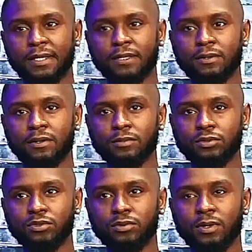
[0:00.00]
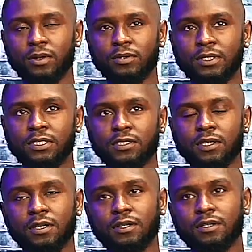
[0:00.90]
you know, gonna humble so. you, bro. It's
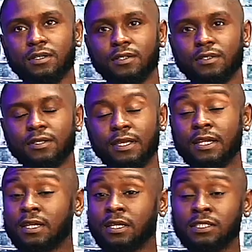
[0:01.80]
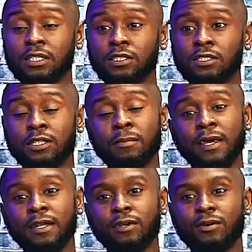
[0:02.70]
uh, it's either
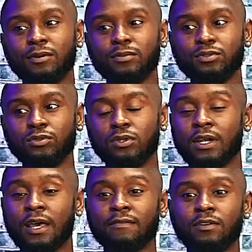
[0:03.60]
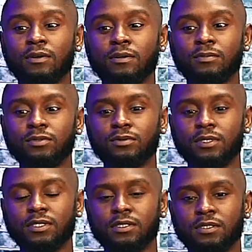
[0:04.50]
somebody gonna humble you or life gonna humble you,
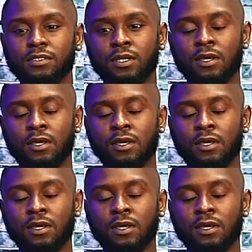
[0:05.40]
and it's